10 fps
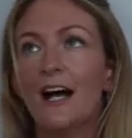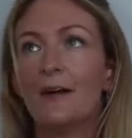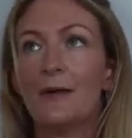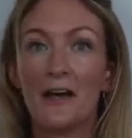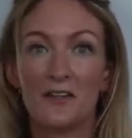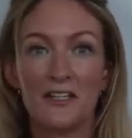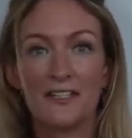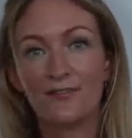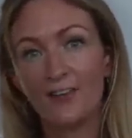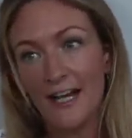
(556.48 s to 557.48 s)
hair that
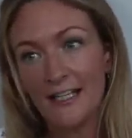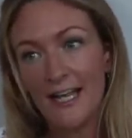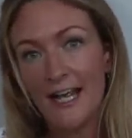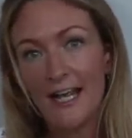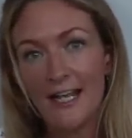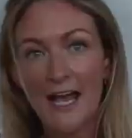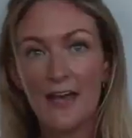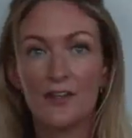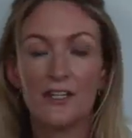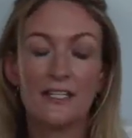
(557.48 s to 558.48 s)
needs flattening,
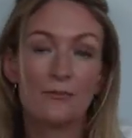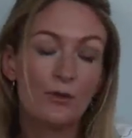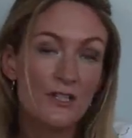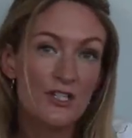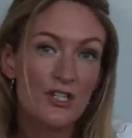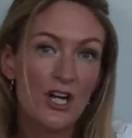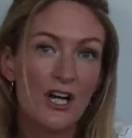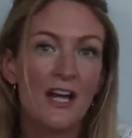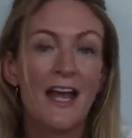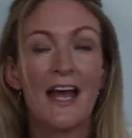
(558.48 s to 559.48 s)
hair that needs
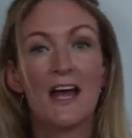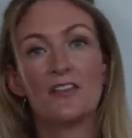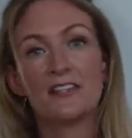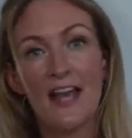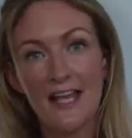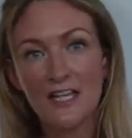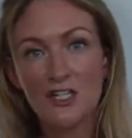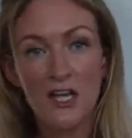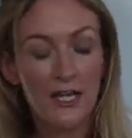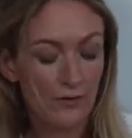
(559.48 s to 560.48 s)
moisture, hair that's
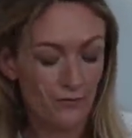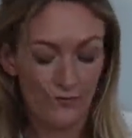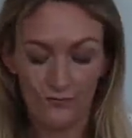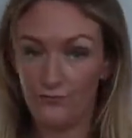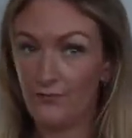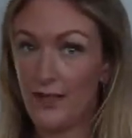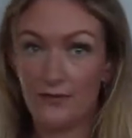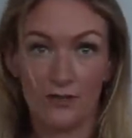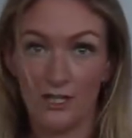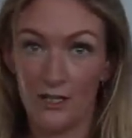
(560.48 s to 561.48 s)
aging.
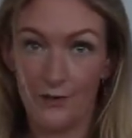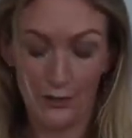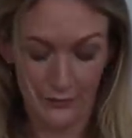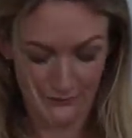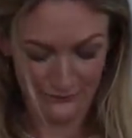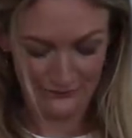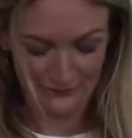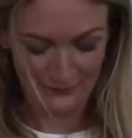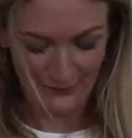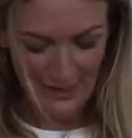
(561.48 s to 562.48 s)
They've got it going on.
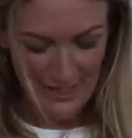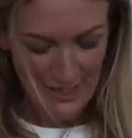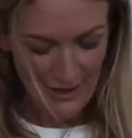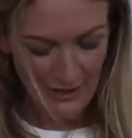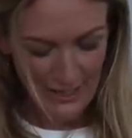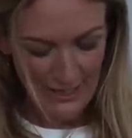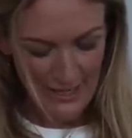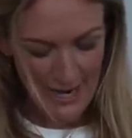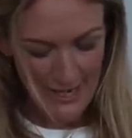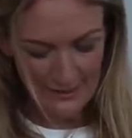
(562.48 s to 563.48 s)
Okay,
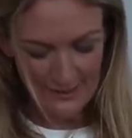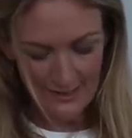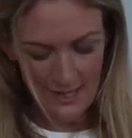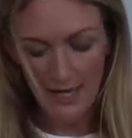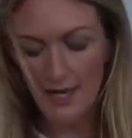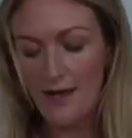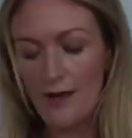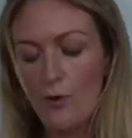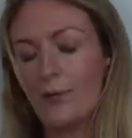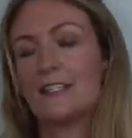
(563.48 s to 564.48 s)
next,
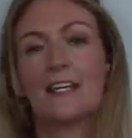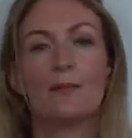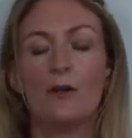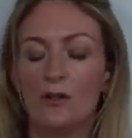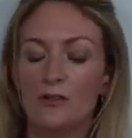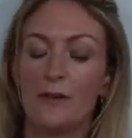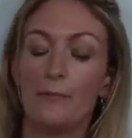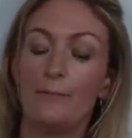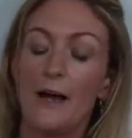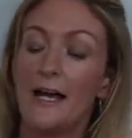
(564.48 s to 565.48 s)
what will I take in my
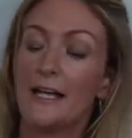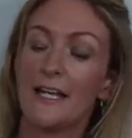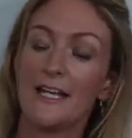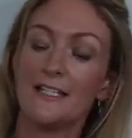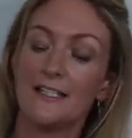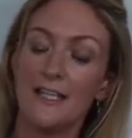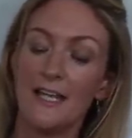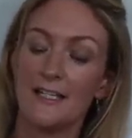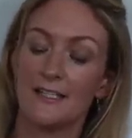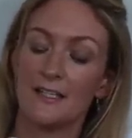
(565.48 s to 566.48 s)
holiday bag is
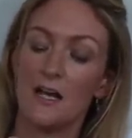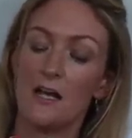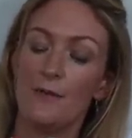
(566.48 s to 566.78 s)
this.